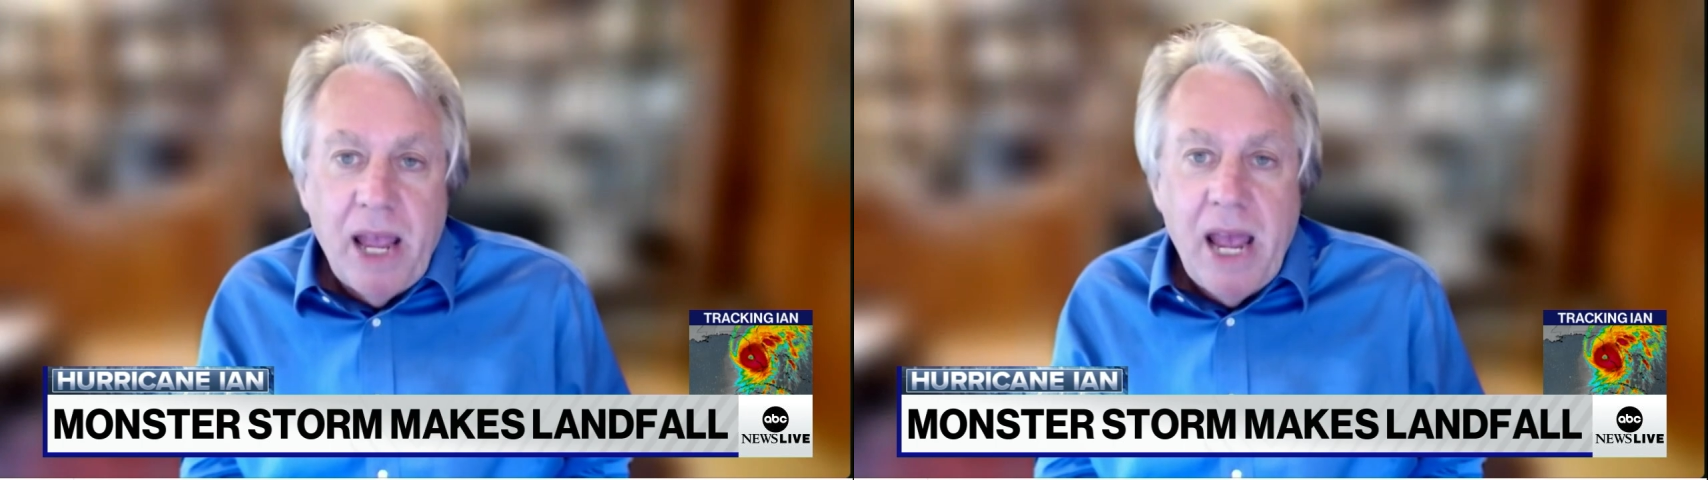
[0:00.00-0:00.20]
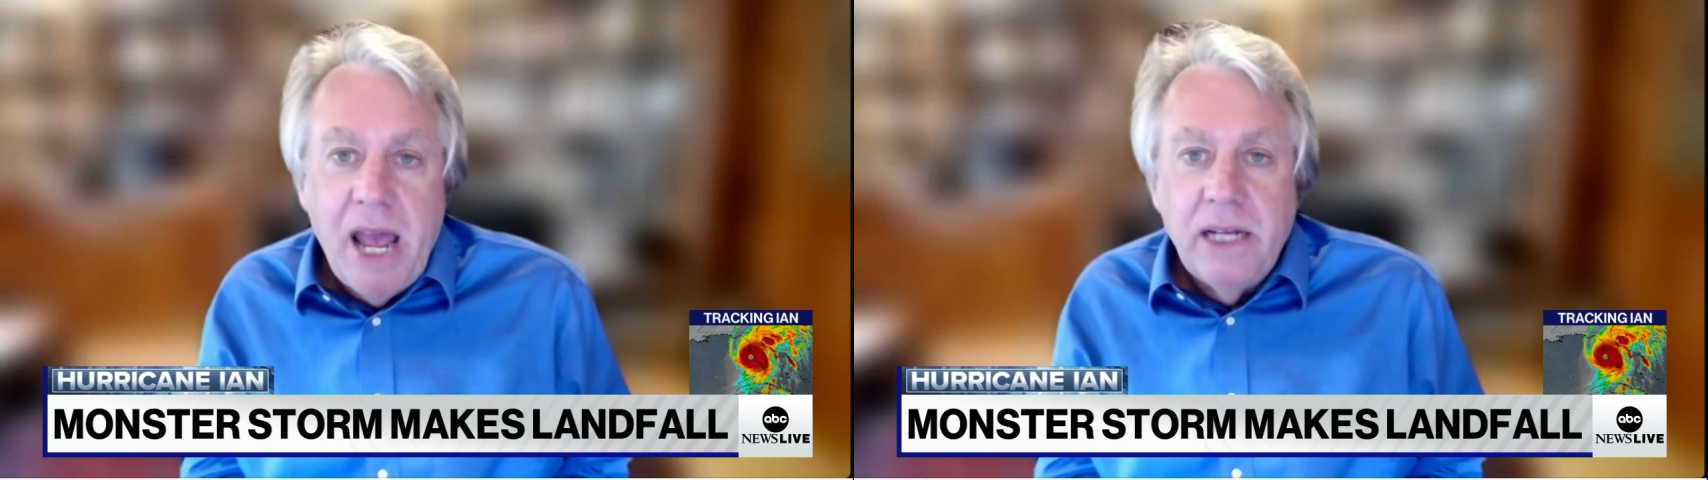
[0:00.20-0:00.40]

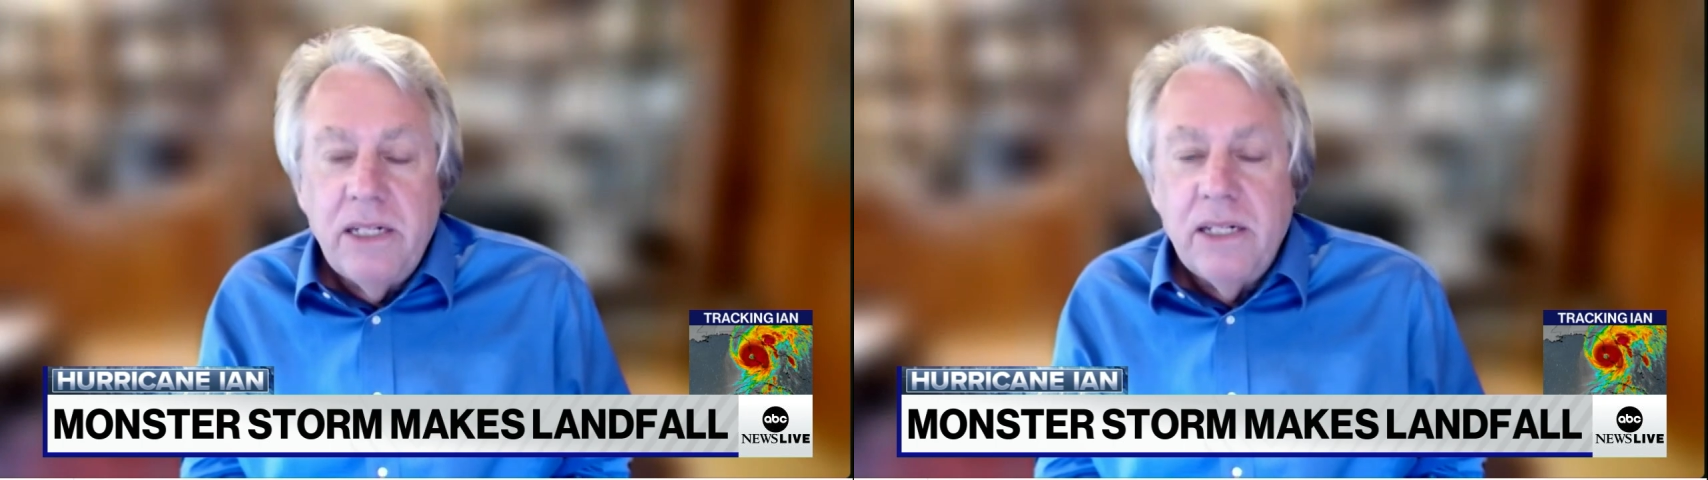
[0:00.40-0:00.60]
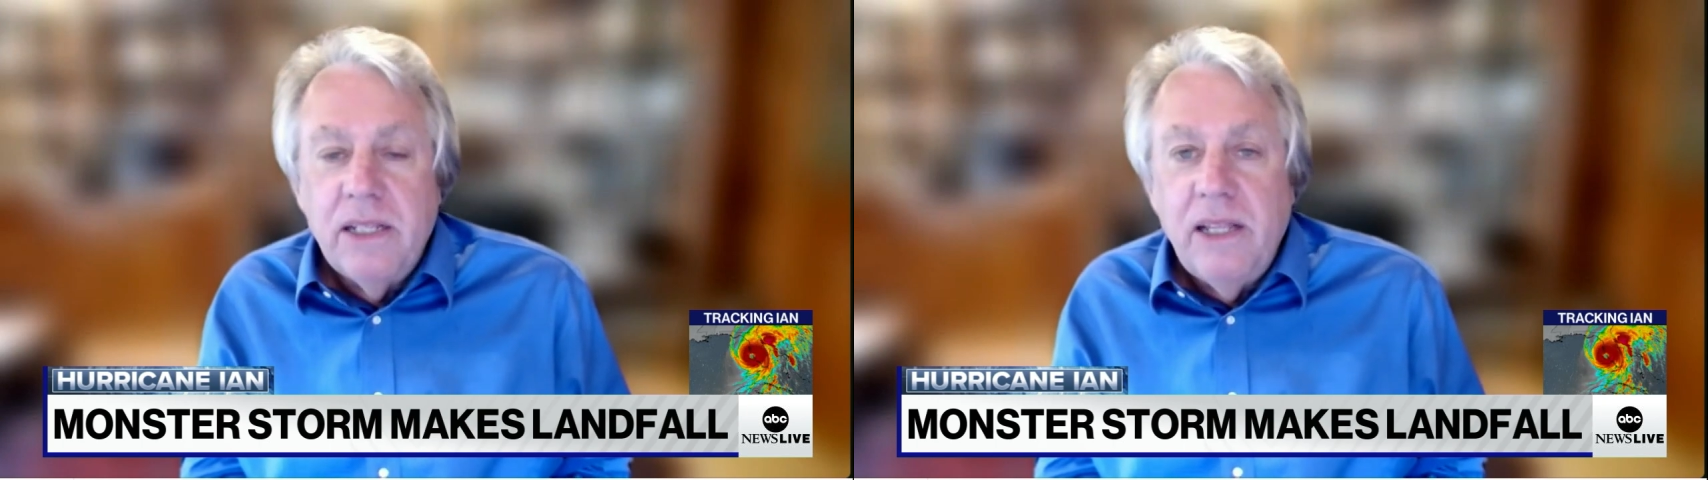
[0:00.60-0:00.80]

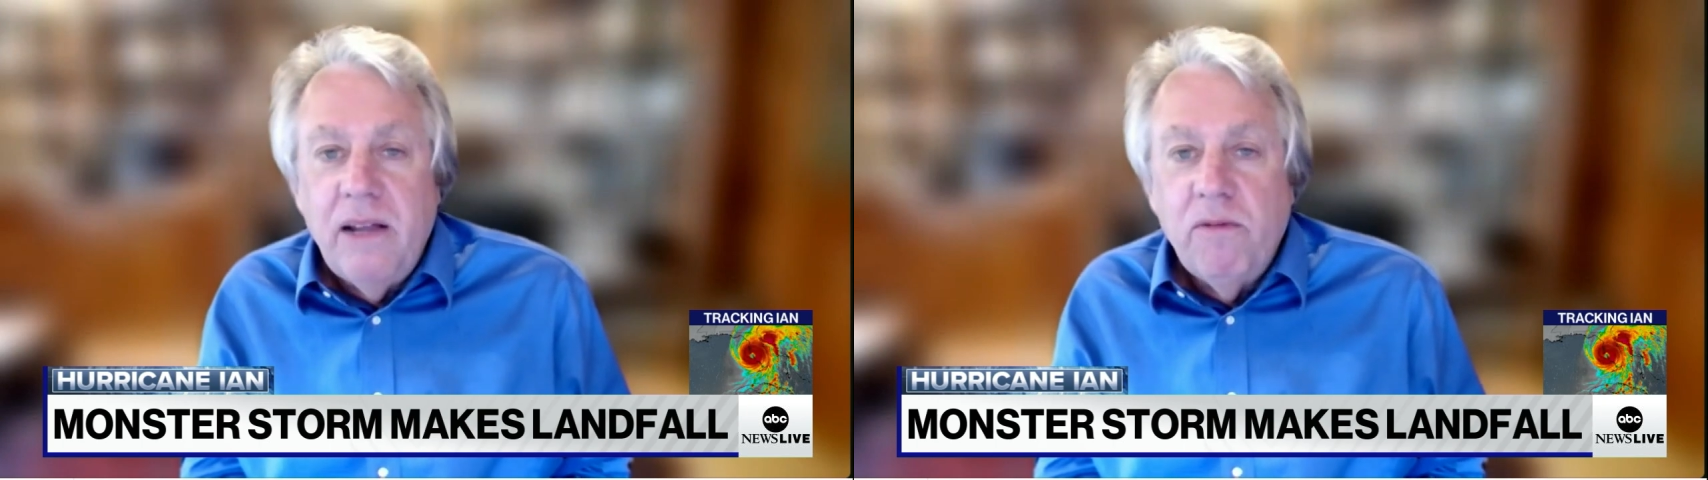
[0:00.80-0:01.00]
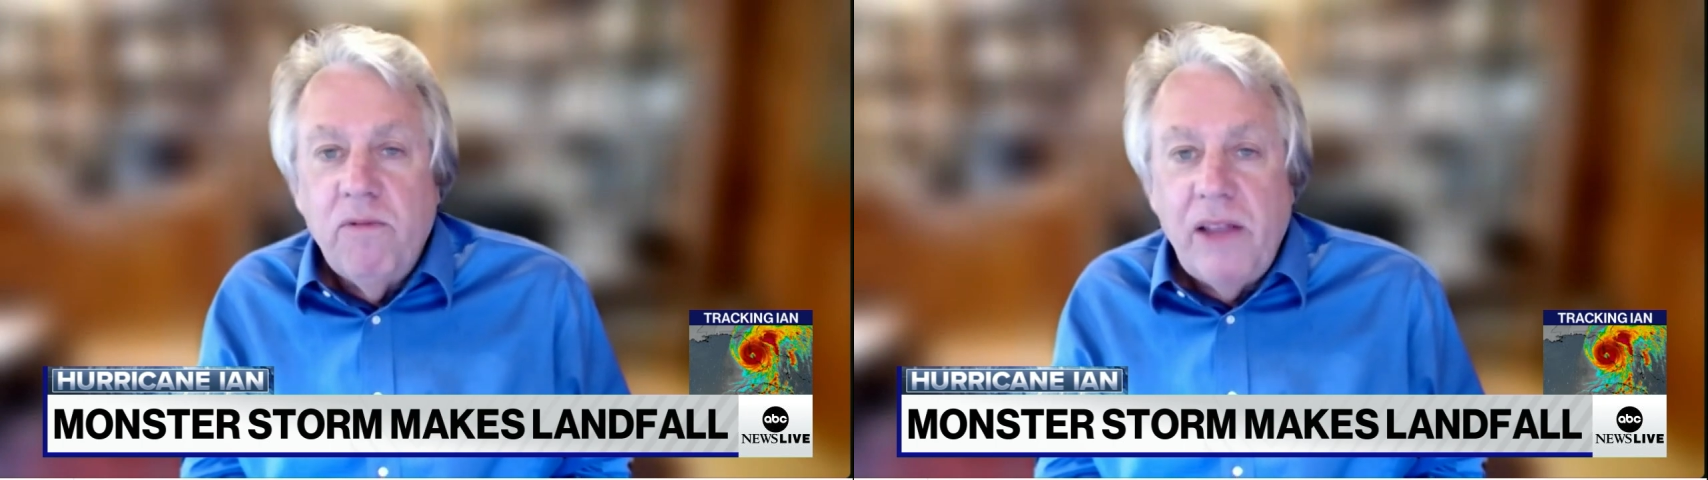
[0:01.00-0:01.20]
And
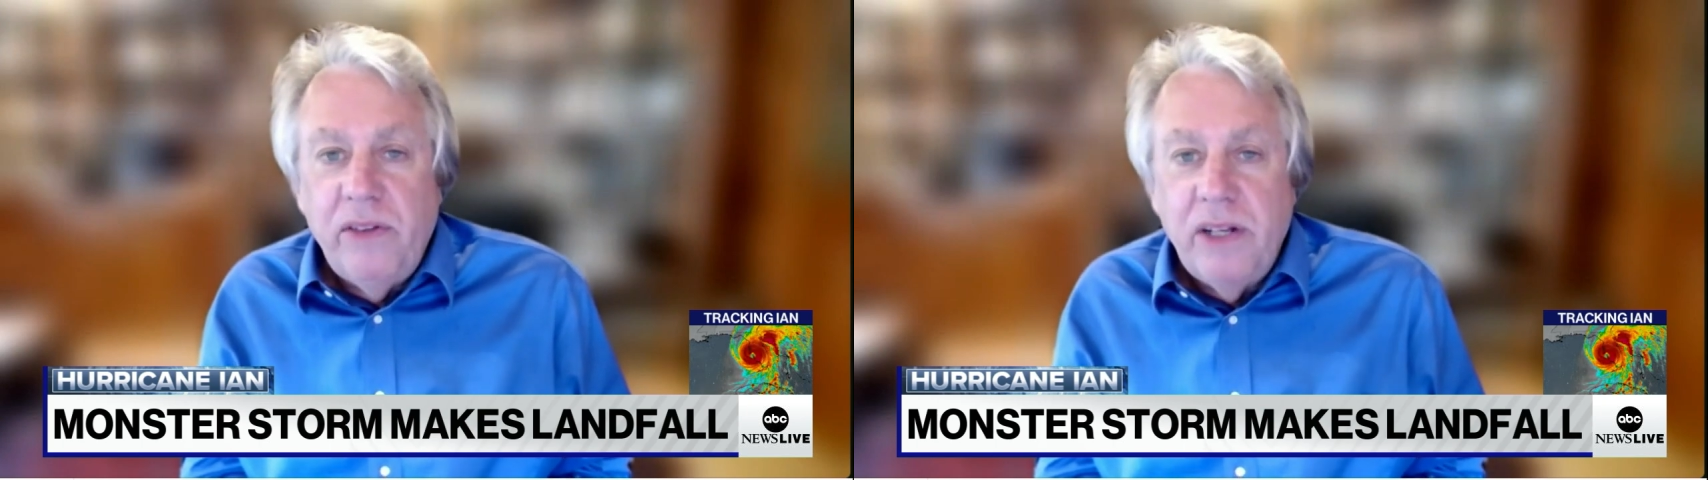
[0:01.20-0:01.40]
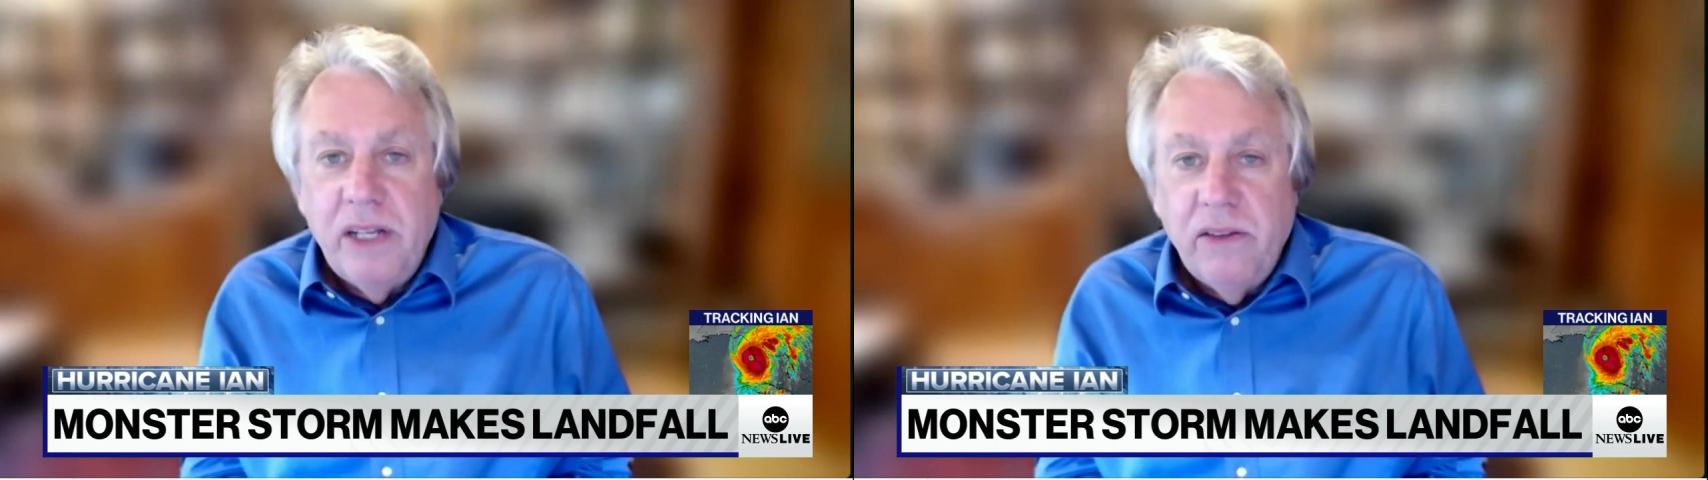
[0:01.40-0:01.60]
the
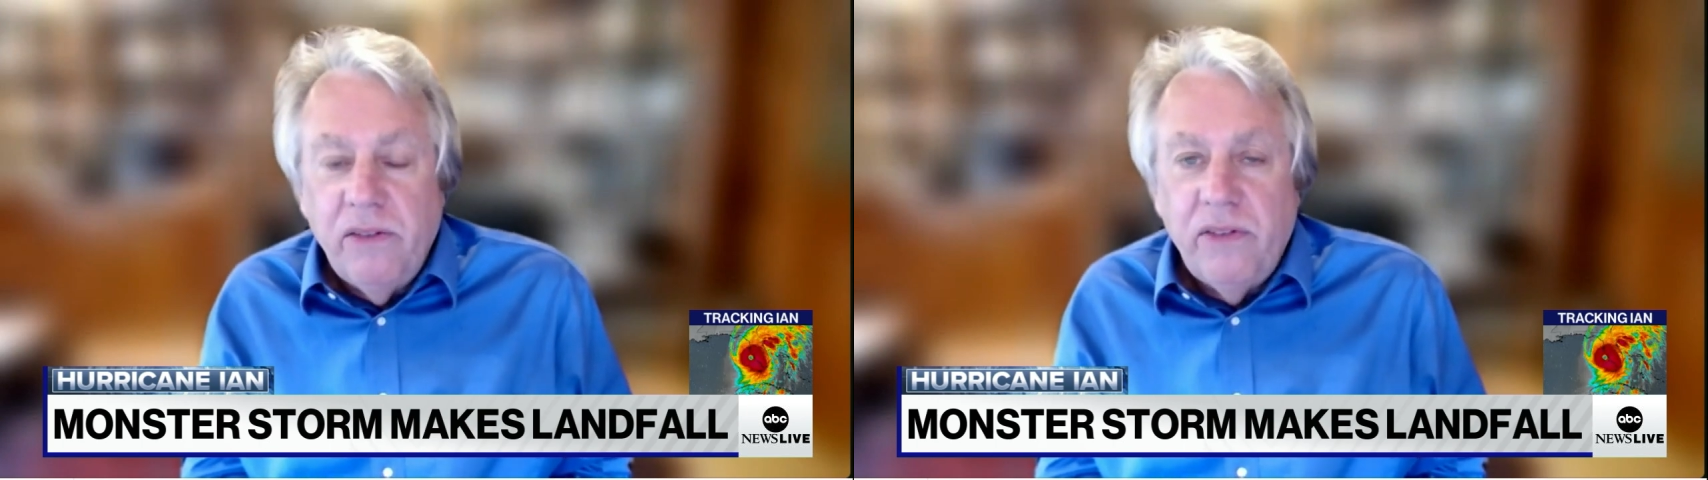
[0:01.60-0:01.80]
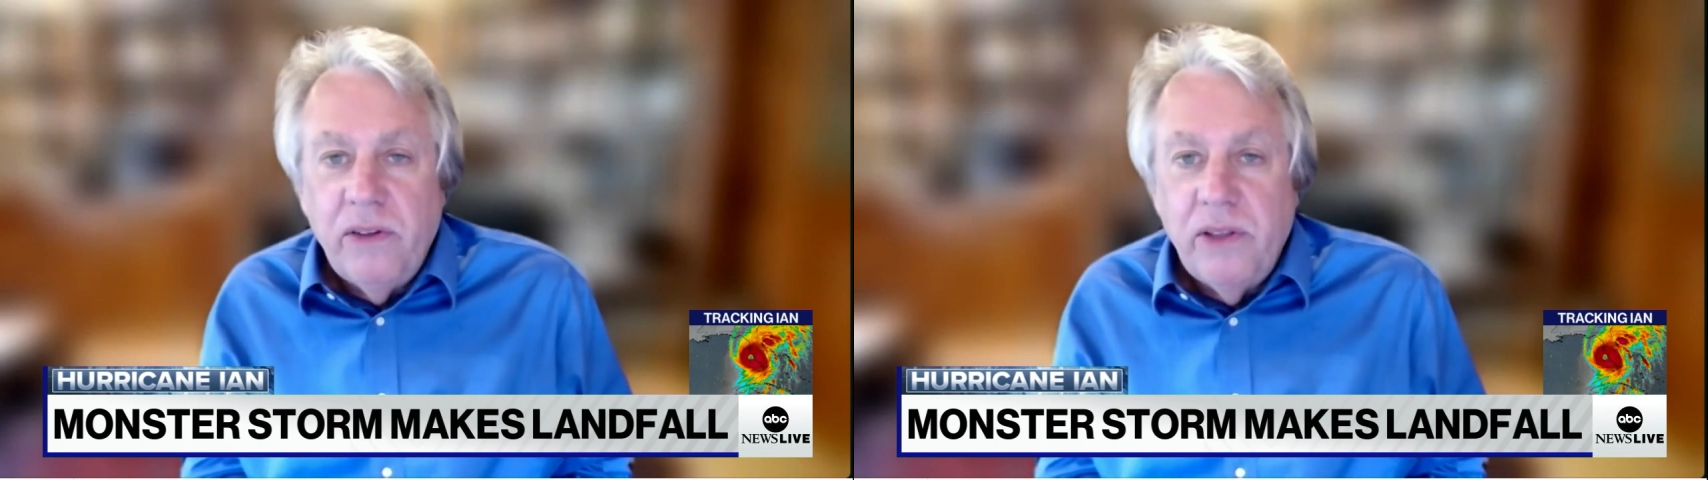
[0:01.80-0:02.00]

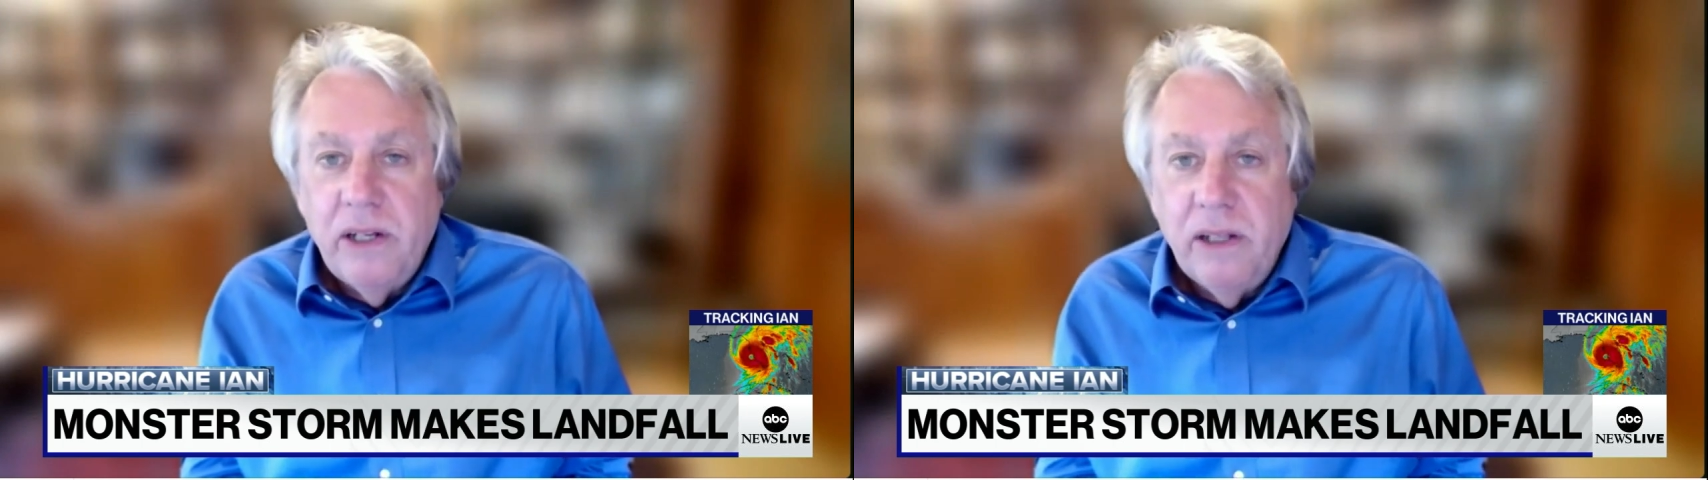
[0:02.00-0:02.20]
residents that